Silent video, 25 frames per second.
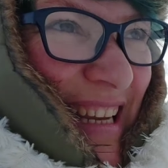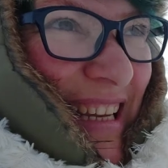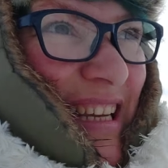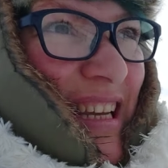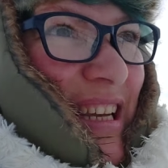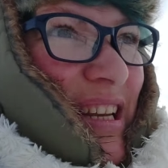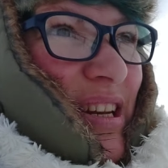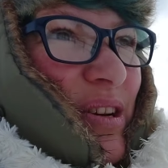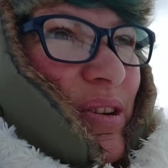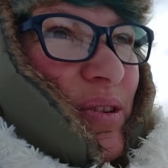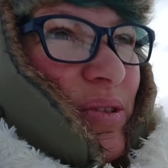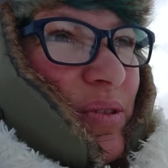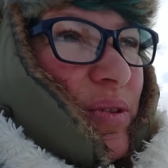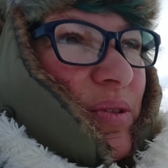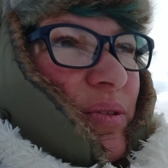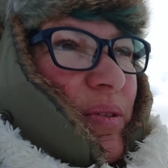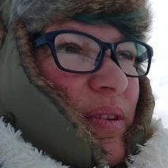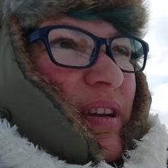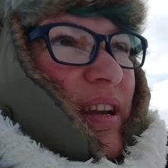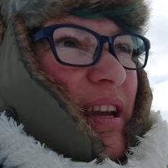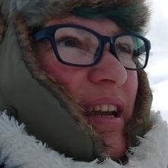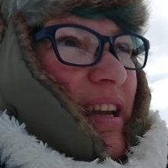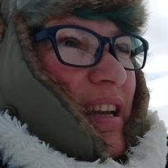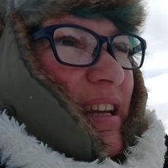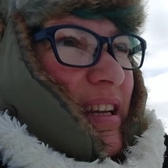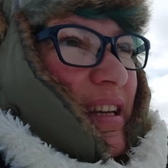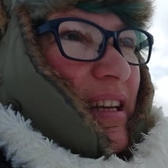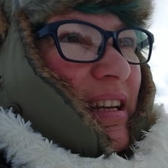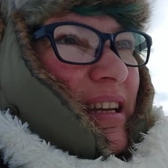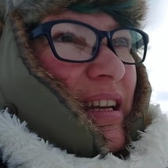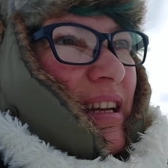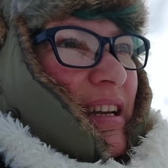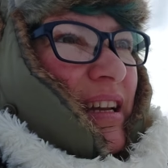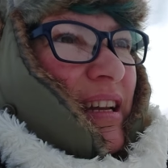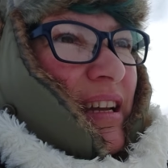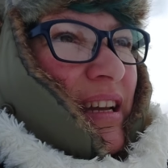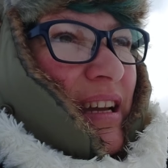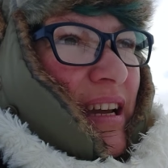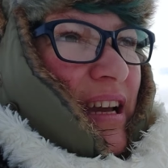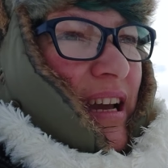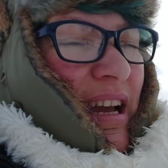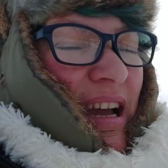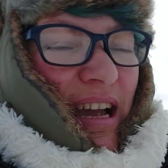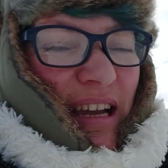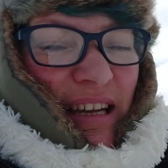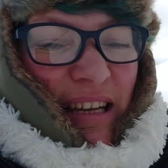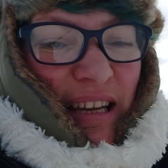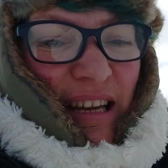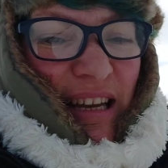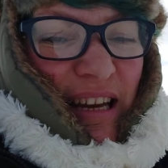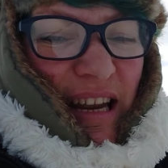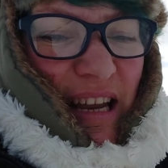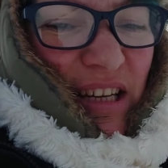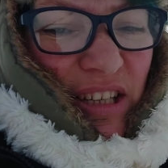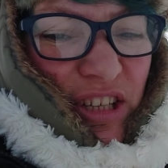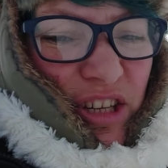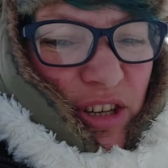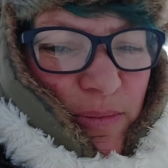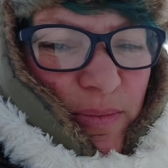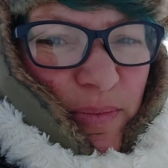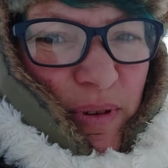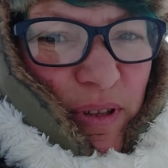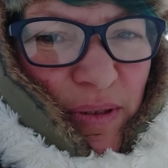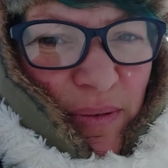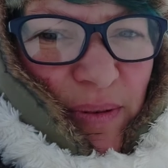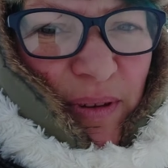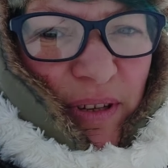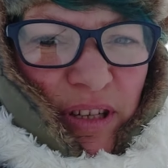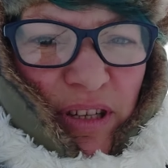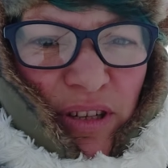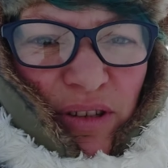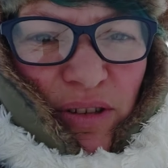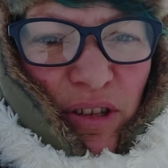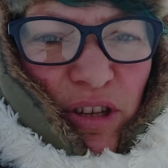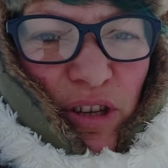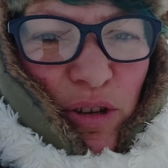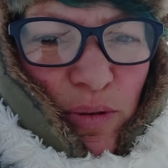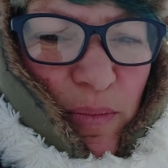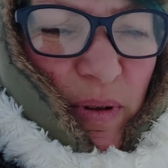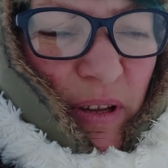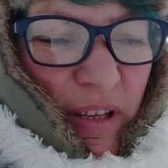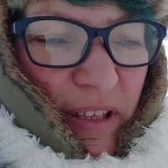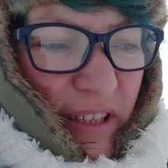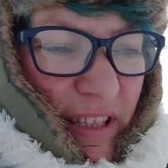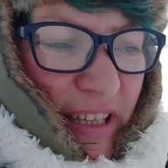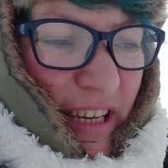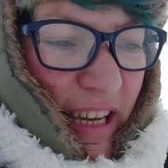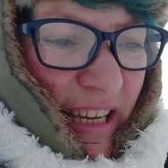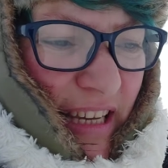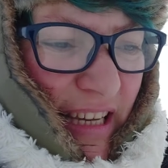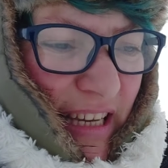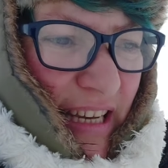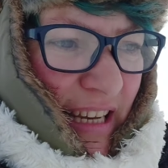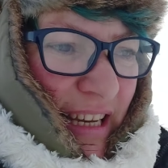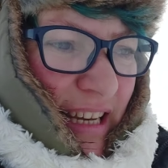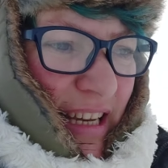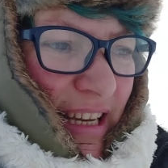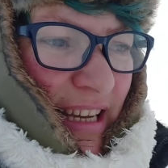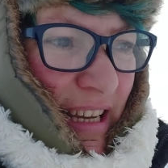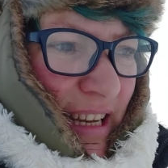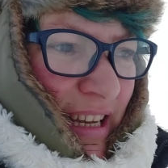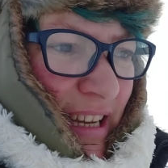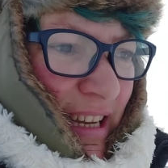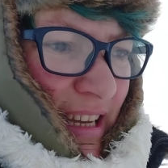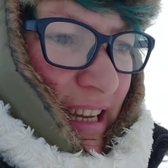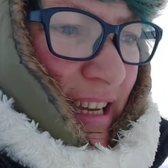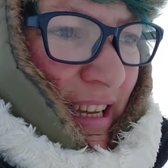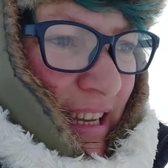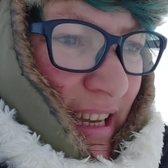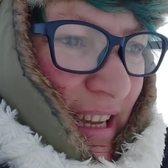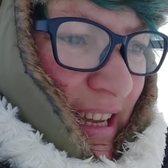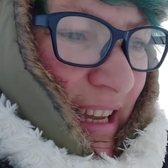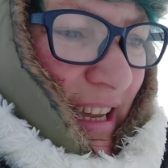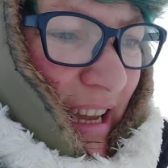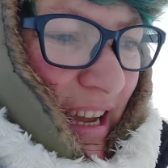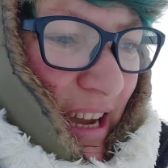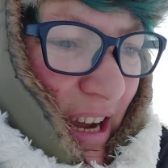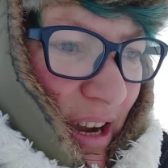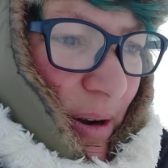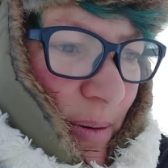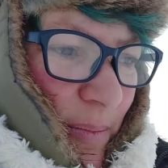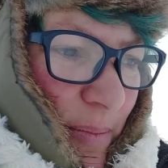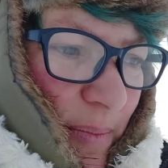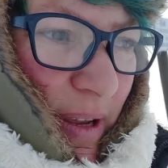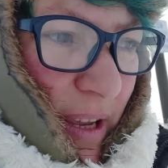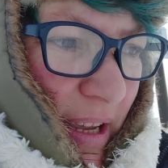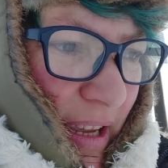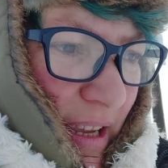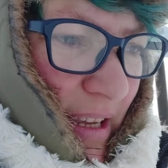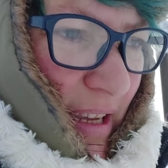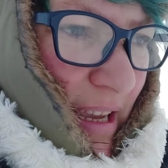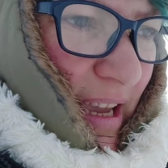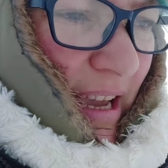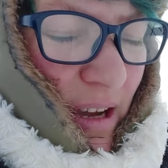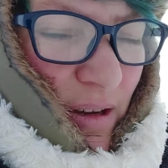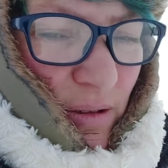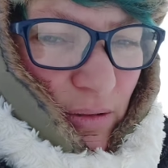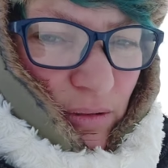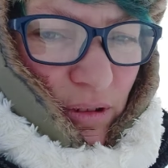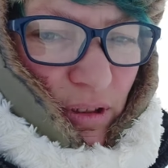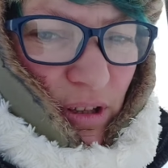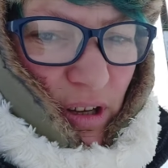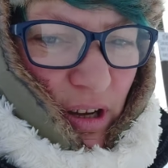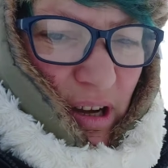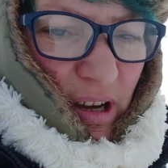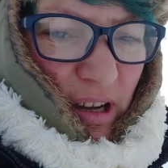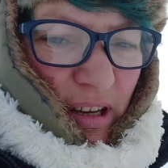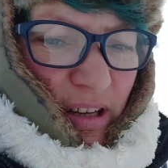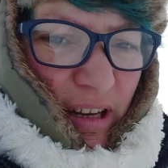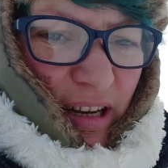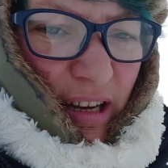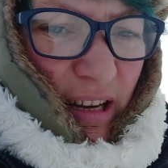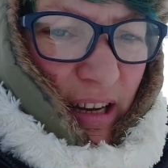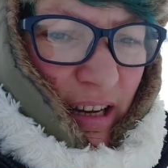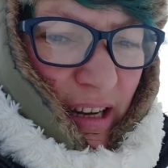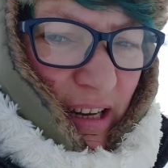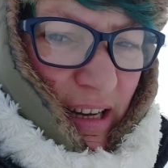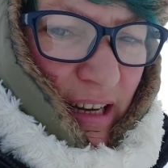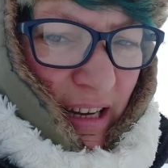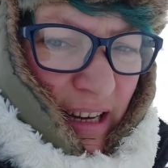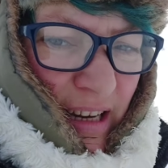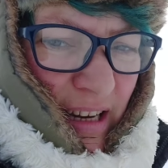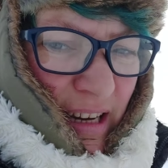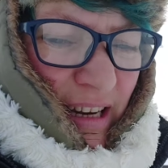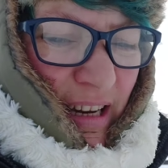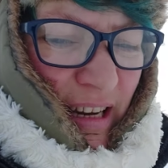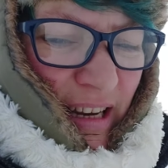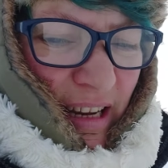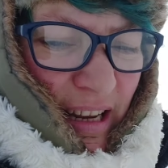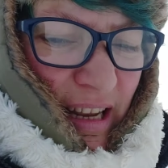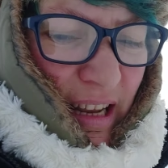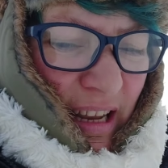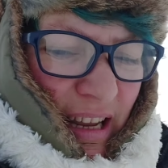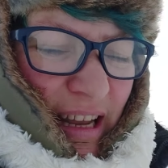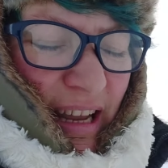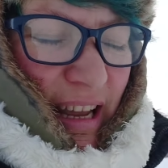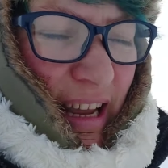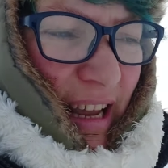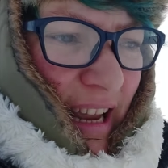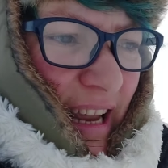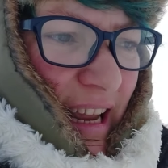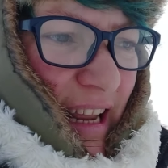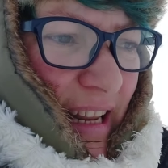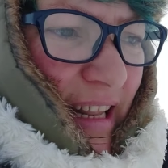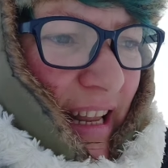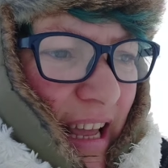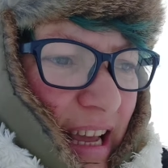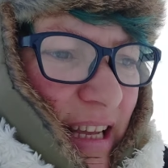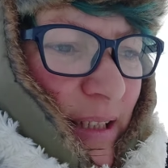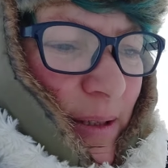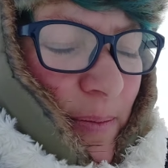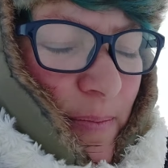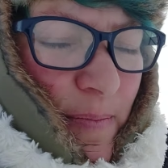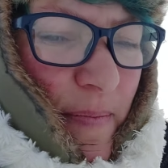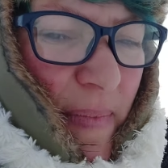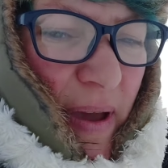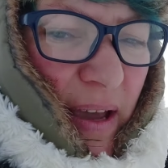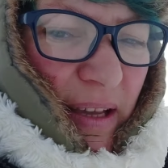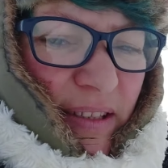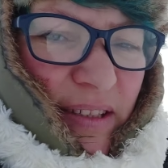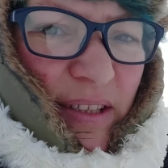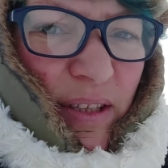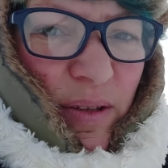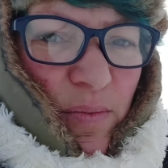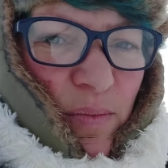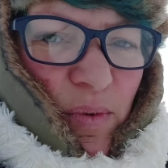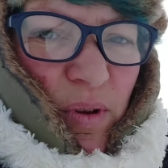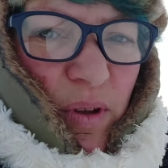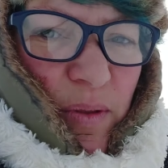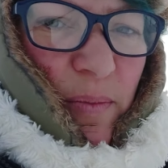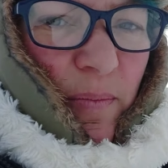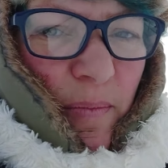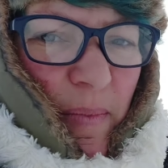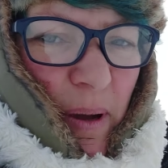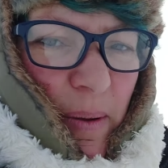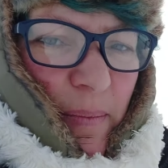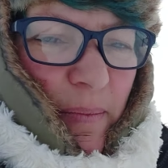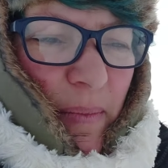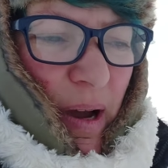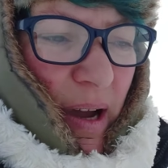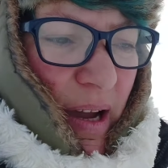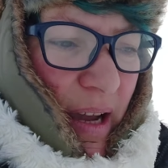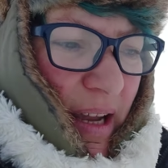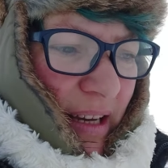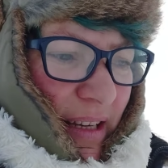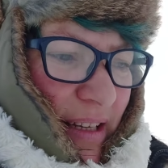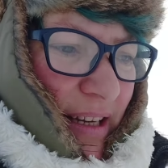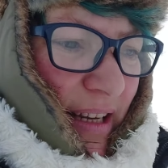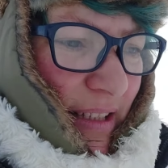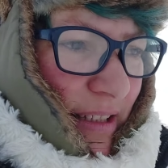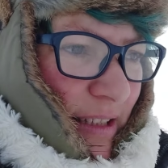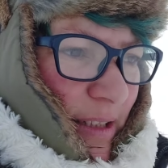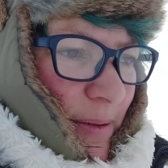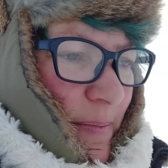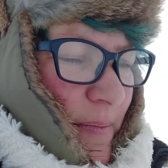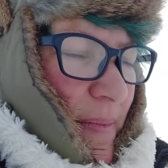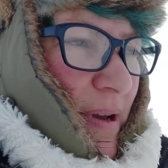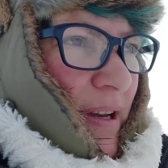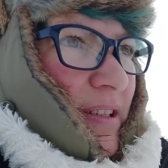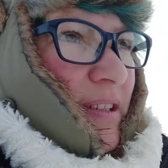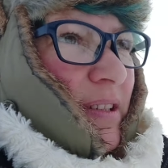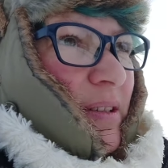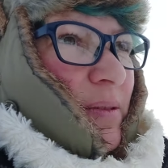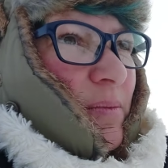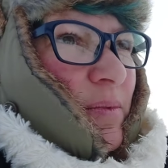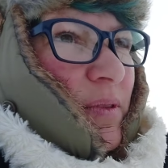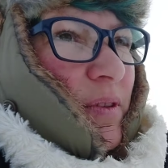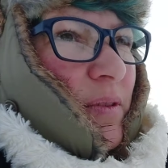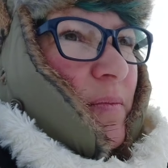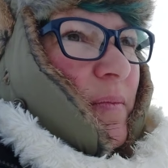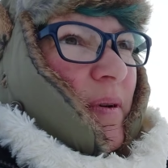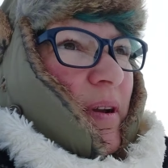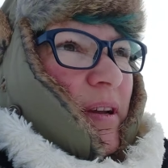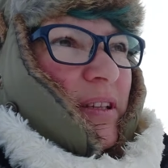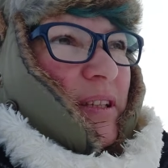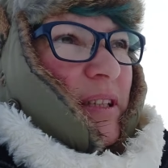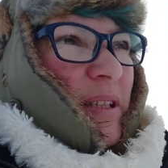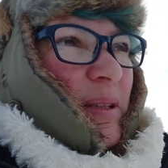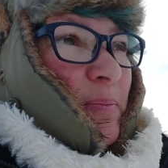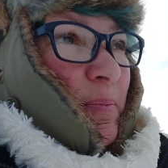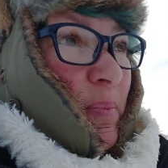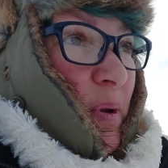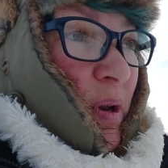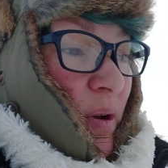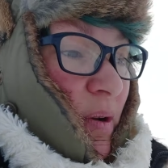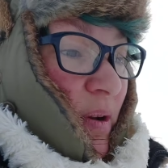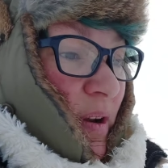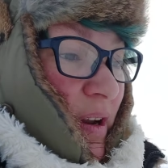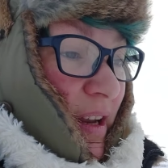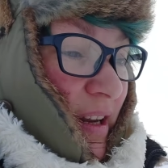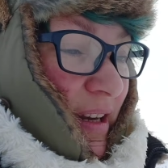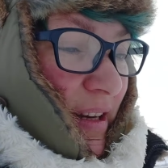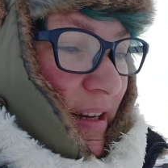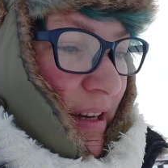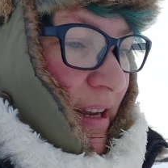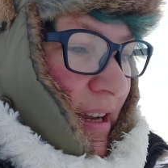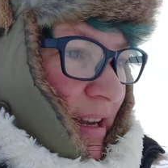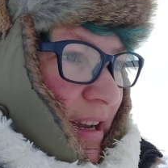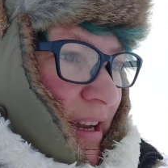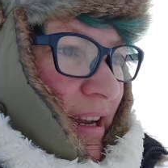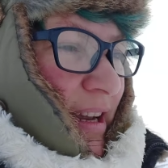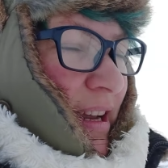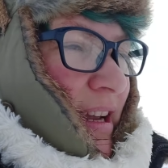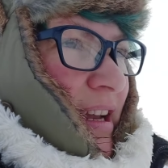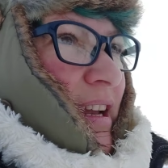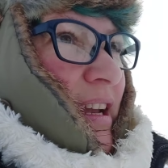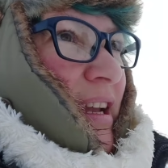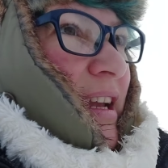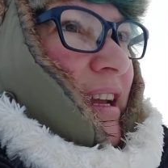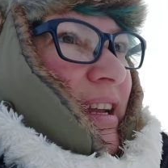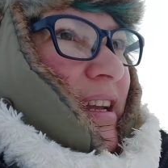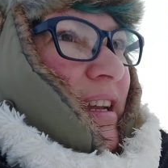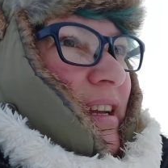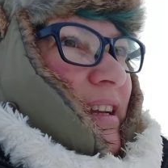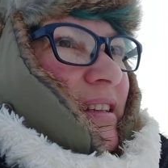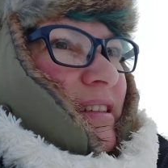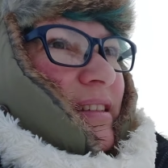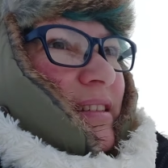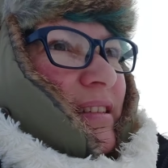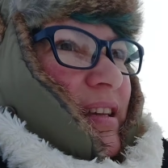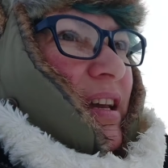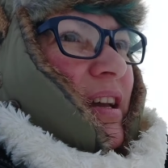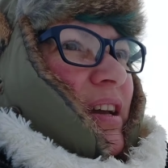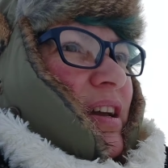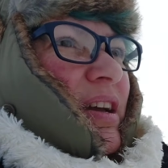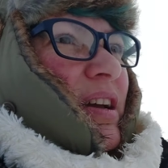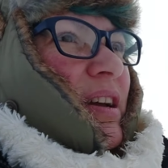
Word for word: you know, create a connection between two humans are being outlawed. And that's messing with my mind, that's messing with my spirit, it's